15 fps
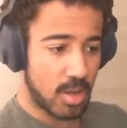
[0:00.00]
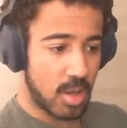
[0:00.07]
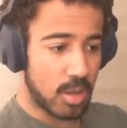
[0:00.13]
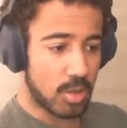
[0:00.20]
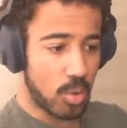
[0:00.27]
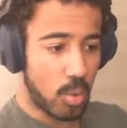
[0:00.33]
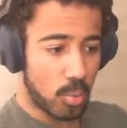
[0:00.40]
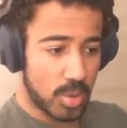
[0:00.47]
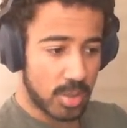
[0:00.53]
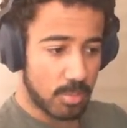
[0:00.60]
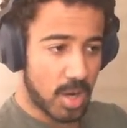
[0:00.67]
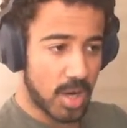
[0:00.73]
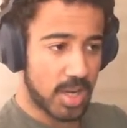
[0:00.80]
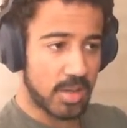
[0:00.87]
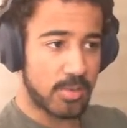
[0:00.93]
goal in
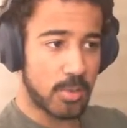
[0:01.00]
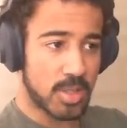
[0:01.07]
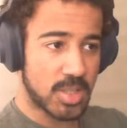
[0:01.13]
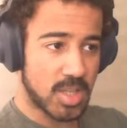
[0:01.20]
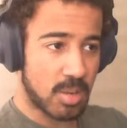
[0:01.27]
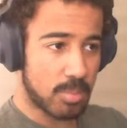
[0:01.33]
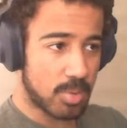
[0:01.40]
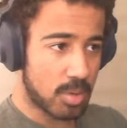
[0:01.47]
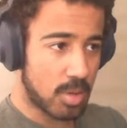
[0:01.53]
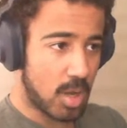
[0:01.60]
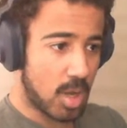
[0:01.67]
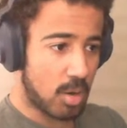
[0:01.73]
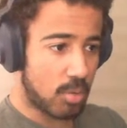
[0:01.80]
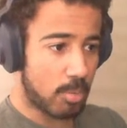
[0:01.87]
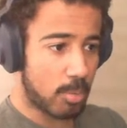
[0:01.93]
mind, for example,
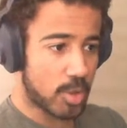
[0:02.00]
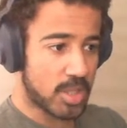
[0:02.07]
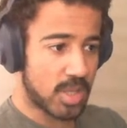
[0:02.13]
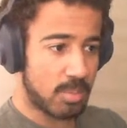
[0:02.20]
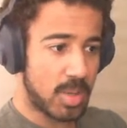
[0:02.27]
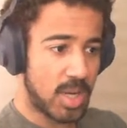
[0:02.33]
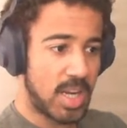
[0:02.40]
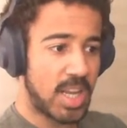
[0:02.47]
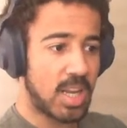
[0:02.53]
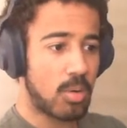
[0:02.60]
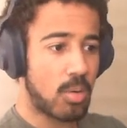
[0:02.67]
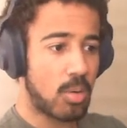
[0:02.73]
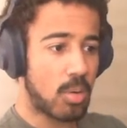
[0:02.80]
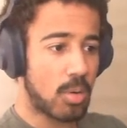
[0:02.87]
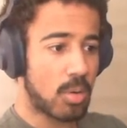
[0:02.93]
robotic milling
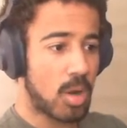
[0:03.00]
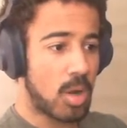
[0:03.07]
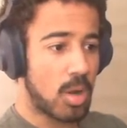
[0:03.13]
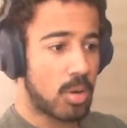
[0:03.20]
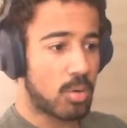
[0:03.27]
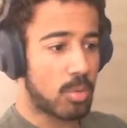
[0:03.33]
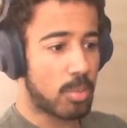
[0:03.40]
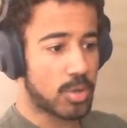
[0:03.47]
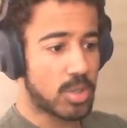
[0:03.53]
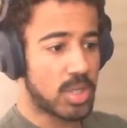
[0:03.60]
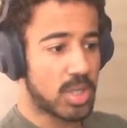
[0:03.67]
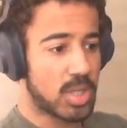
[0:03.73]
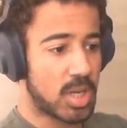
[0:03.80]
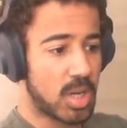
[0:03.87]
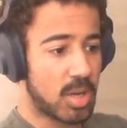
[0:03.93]
or
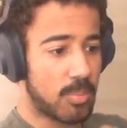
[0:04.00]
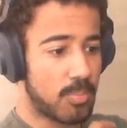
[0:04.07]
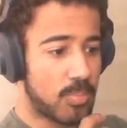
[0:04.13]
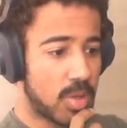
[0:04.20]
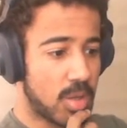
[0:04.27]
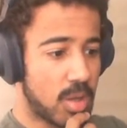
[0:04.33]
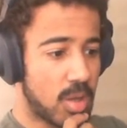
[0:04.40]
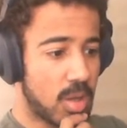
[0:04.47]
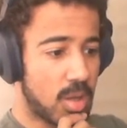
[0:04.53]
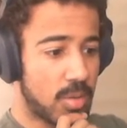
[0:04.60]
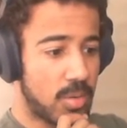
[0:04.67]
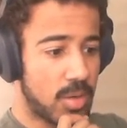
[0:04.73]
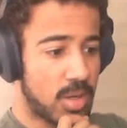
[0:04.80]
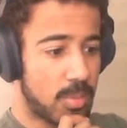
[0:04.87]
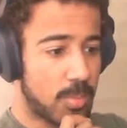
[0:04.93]
robotic
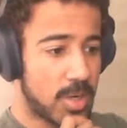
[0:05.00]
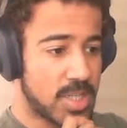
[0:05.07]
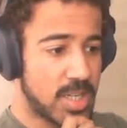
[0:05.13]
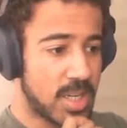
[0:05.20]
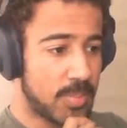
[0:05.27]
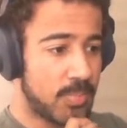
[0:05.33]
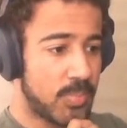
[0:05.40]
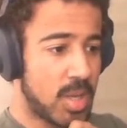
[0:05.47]
3D printing.